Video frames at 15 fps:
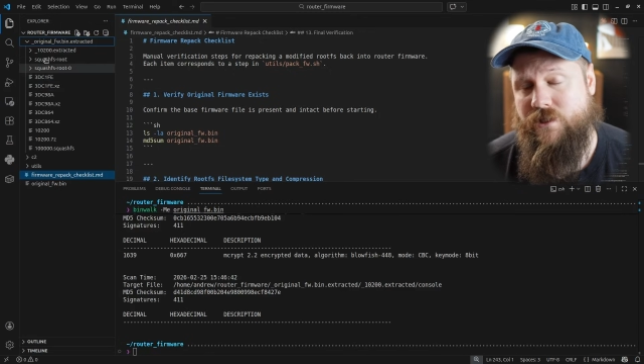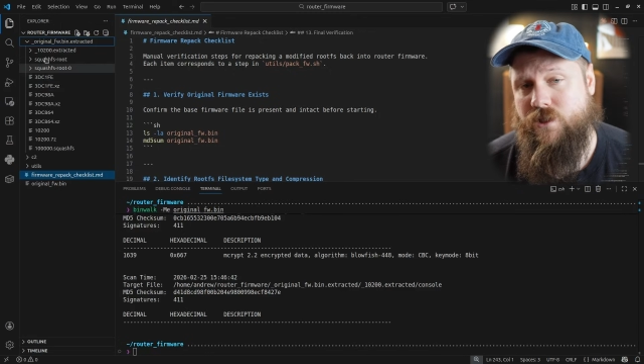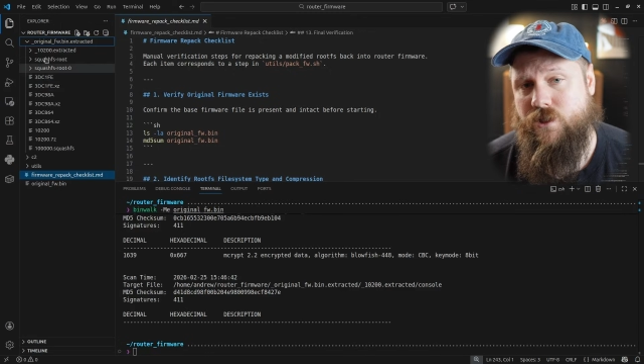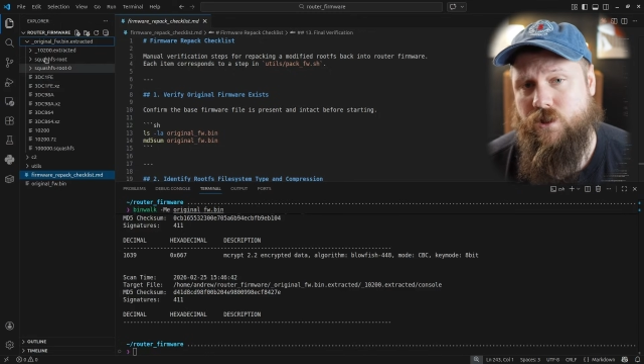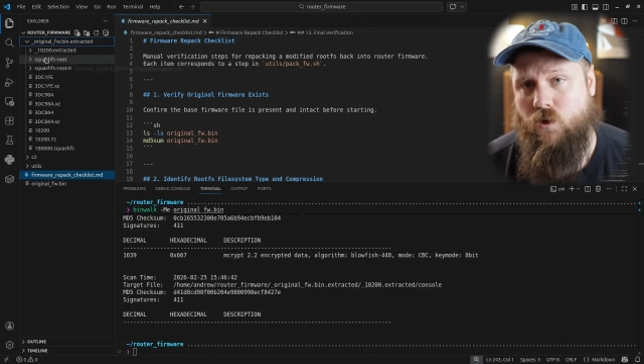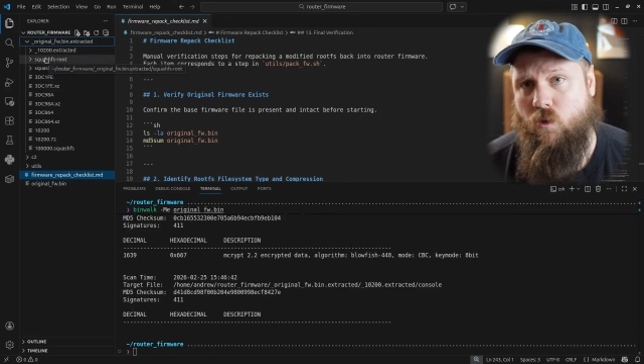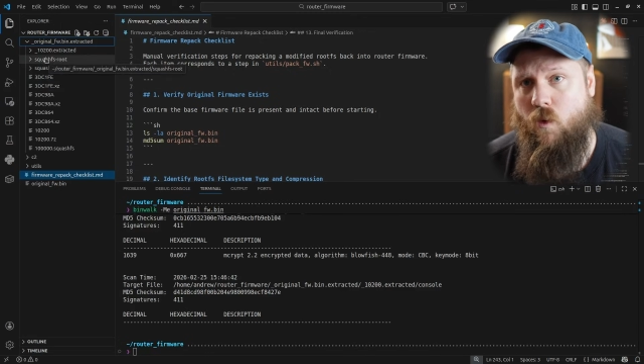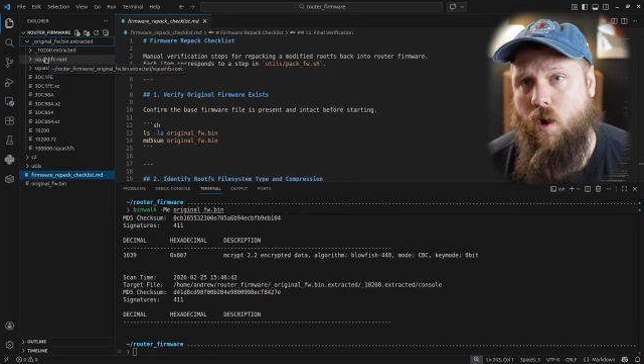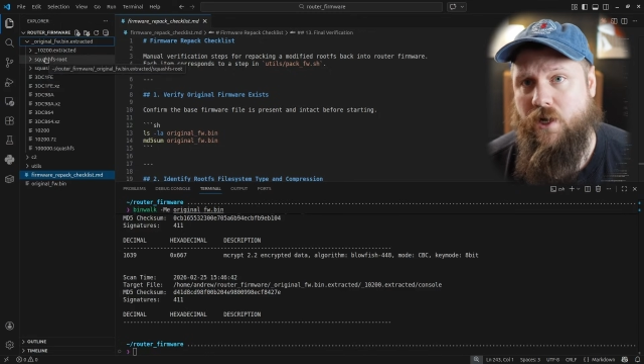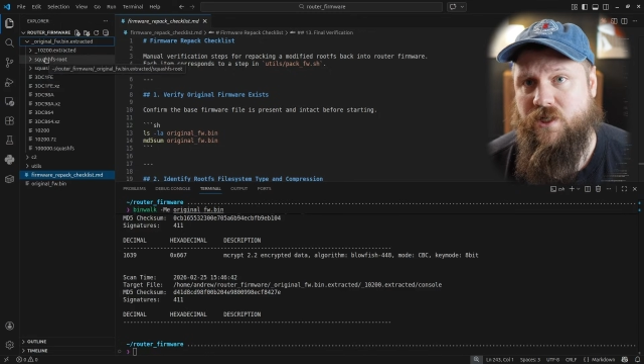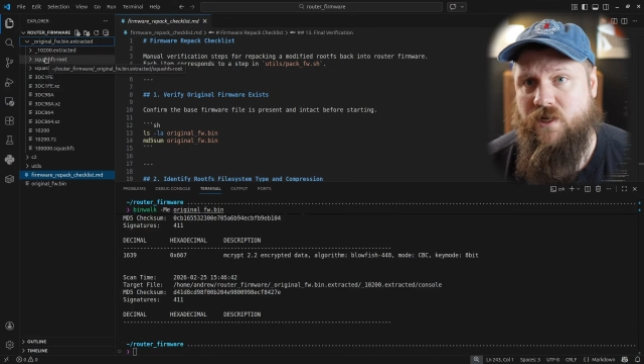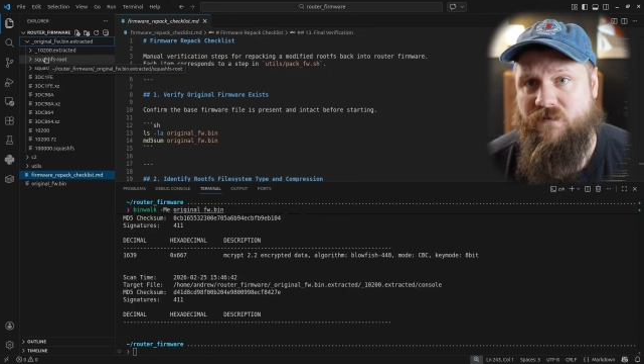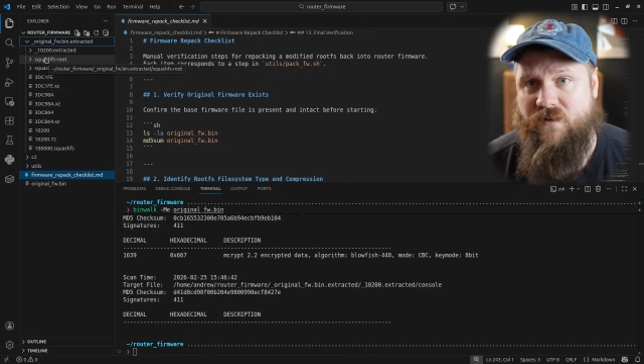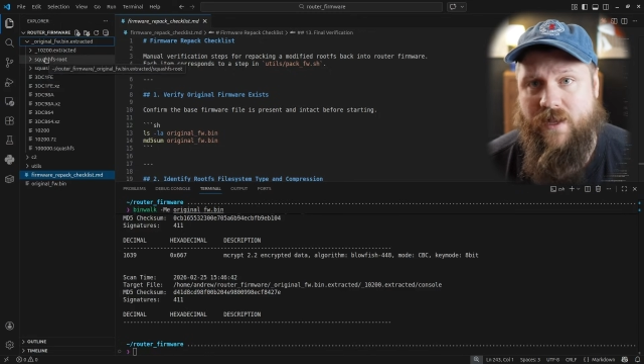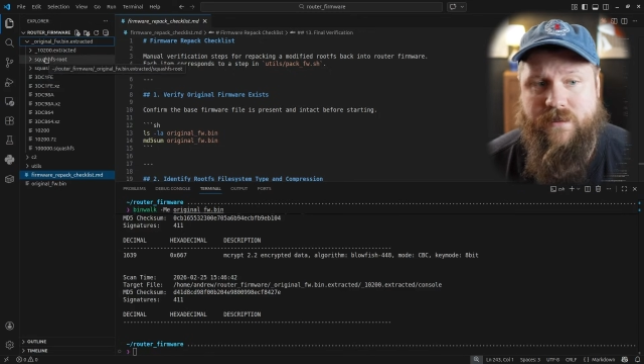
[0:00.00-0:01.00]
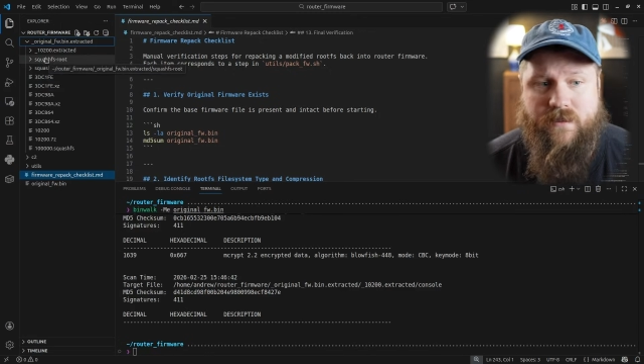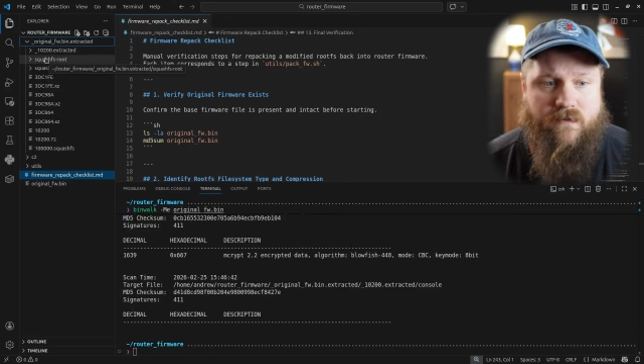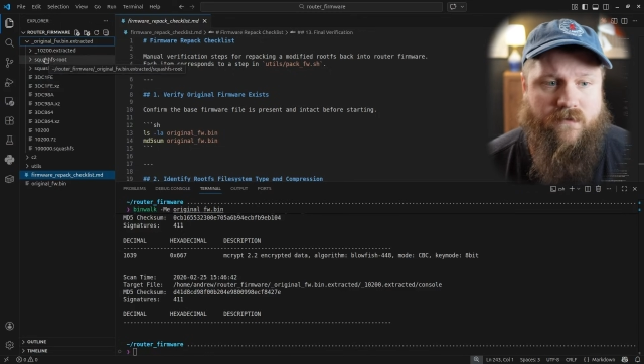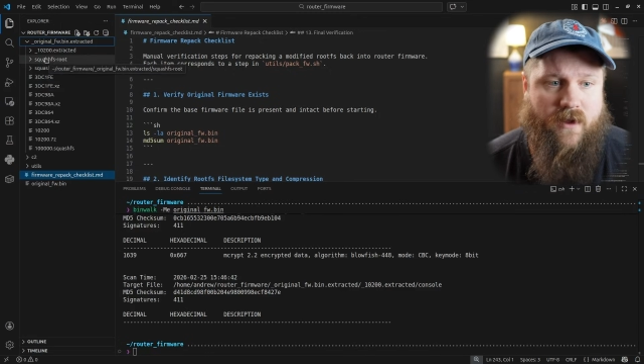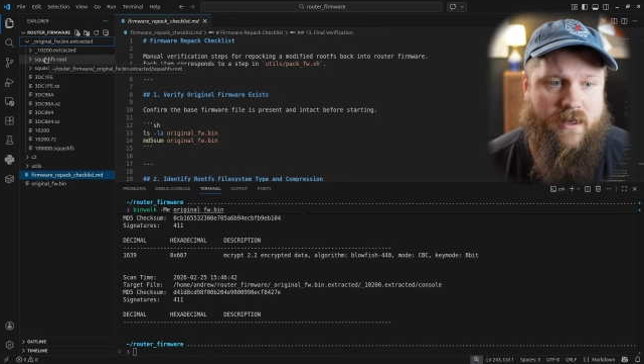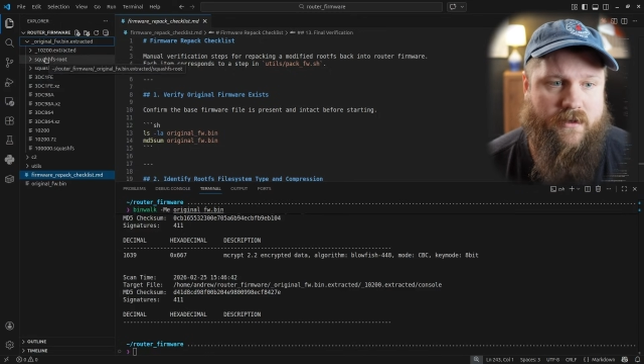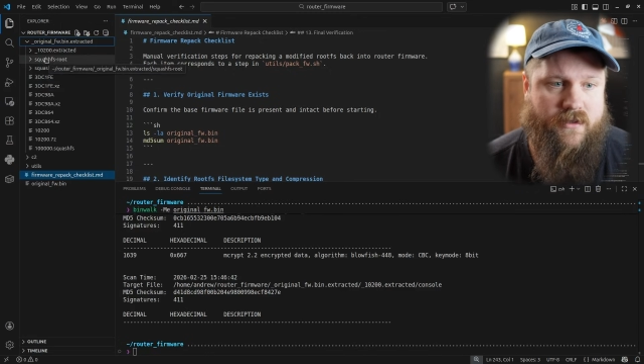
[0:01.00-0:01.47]
squashfs, the
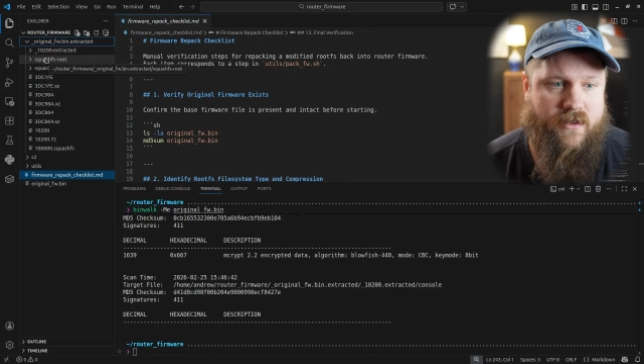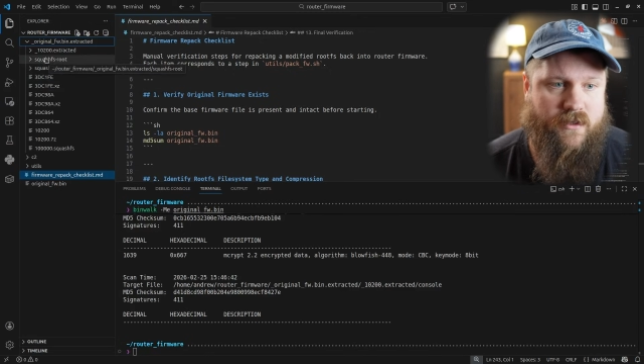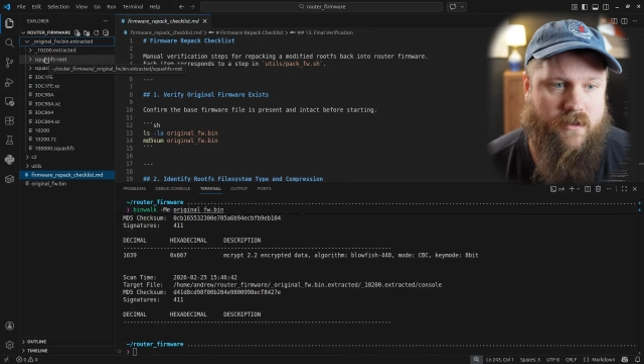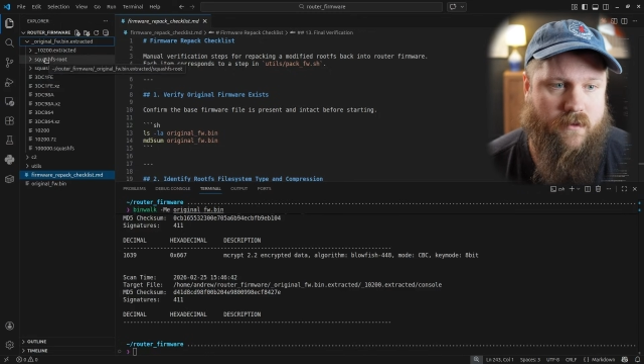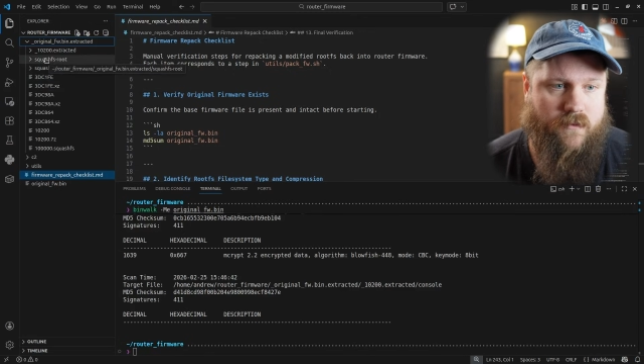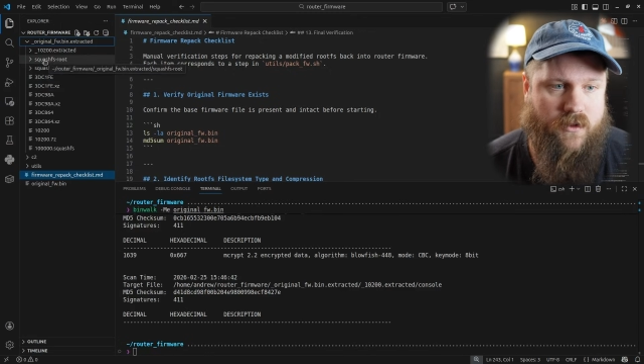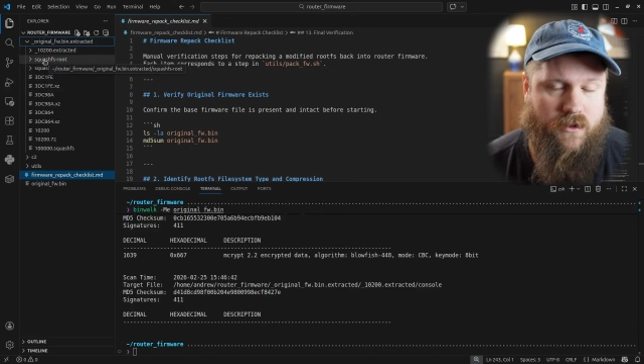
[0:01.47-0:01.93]
file system.